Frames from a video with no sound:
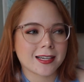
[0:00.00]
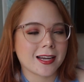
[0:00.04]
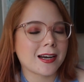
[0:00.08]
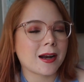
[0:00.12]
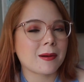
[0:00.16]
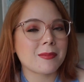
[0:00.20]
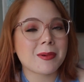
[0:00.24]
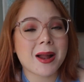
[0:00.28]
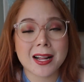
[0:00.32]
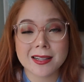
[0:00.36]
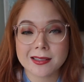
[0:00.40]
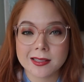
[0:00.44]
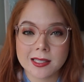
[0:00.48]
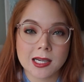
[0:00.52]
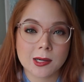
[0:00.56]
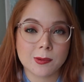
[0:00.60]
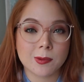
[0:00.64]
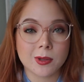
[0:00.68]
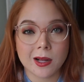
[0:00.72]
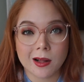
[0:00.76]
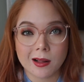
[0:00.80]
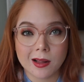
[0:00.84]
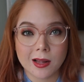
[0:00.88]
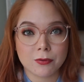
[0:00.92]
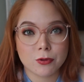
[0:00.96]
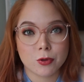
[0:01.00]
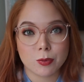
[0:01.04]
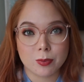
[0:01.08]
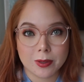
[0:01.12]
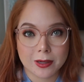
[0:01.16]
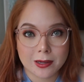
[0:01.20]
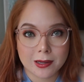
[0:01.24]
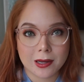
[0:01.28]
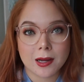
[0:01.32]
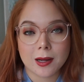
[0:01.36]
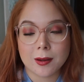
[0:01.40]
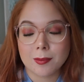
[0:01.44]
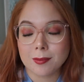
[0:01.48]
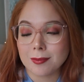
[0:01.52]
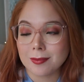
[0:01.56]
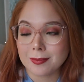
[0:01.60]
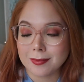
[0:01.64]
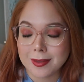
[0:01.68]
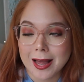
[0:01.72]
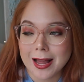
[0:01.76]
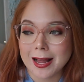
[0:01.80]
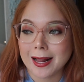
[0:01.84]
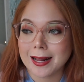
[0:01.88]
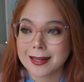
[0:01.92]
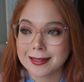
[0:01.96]
And I'm not saying we all have to become
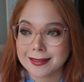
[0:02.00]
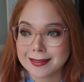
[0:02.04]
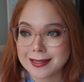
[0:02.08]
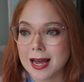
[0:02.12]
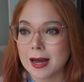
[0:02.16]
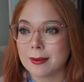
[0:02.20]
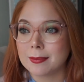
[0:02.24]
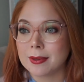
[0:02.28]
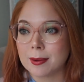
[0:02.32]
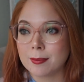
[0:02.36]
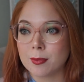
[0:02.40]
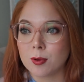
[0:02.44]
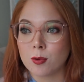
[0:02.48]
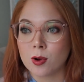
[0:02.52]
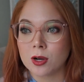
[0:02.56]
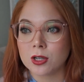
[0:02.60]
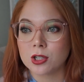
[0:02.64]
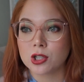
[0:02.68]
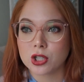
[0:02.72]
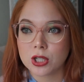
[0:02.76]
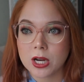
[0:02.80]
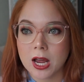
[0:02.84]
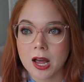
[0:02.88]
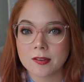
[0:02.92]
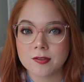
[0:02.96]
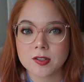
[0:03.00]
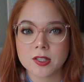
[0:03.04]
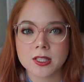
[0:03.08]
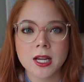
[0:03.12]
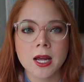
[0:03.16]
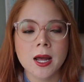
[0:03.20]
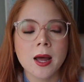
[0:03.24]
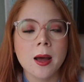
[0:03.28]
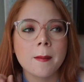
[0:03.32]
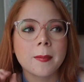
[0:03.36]
like top number one chefs,